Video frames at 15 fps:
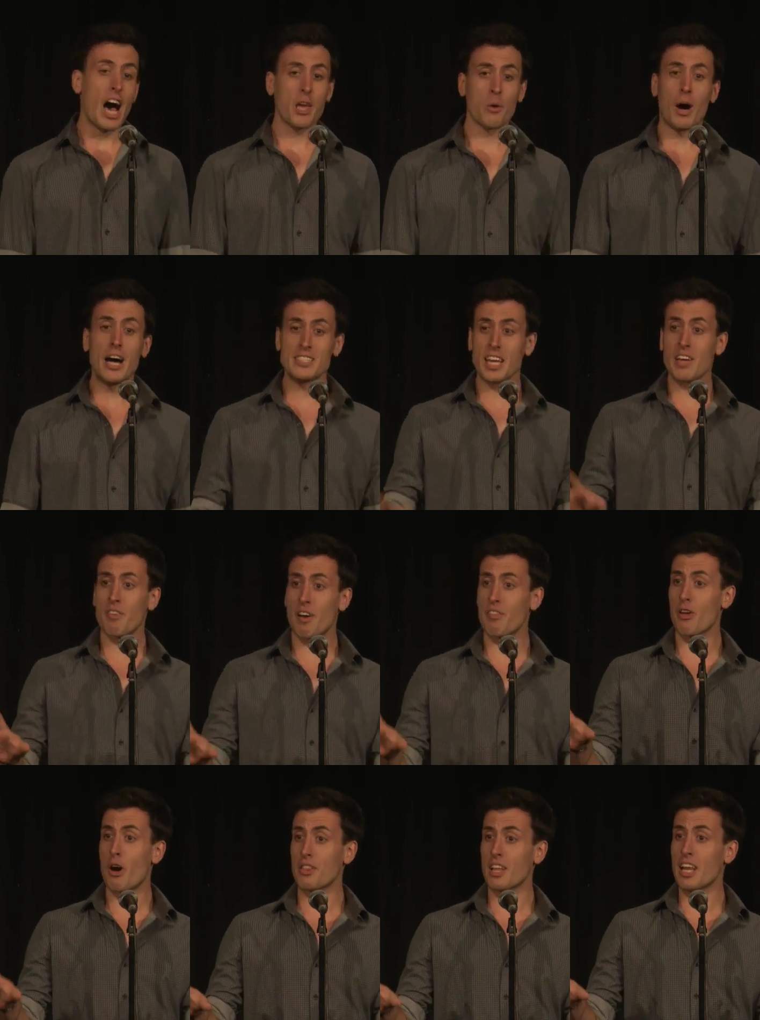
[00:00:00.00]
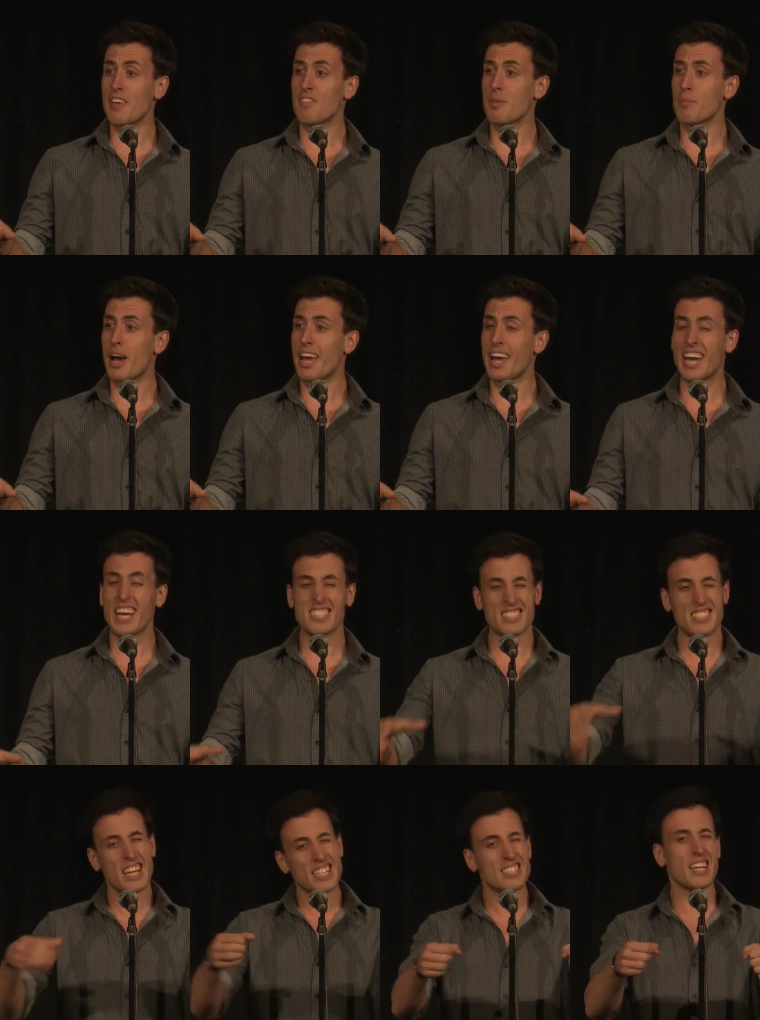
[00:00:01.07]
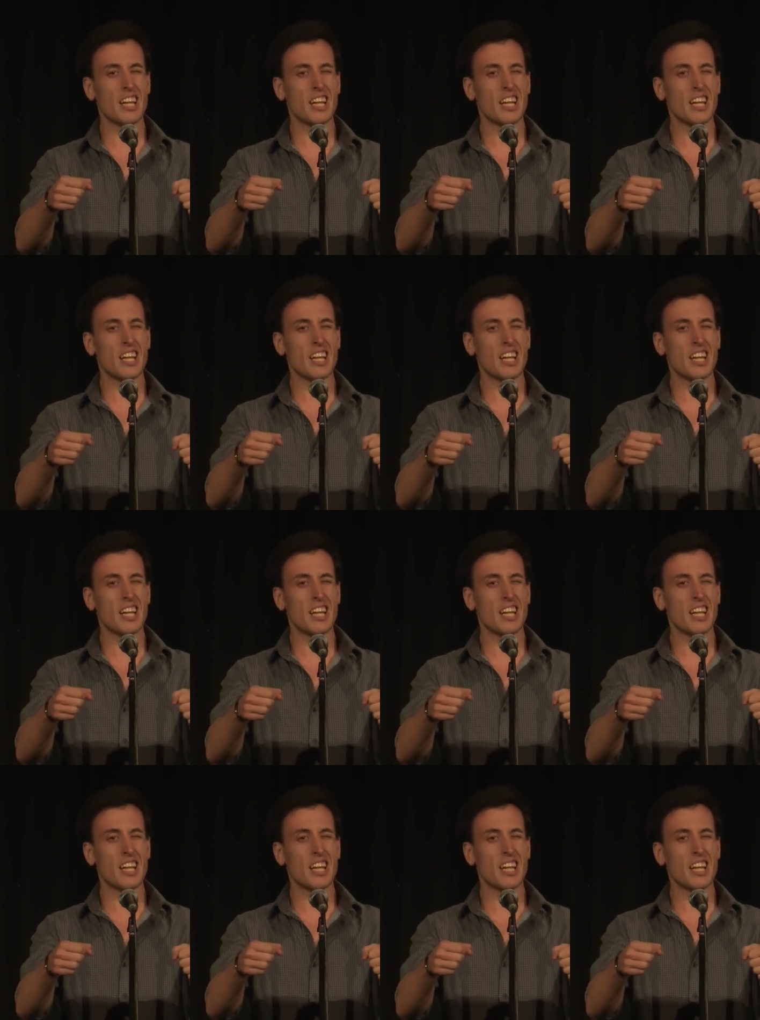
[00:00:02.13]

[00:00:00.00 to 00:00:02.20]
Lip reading: Are you asking if I've thought that leaving my hands dead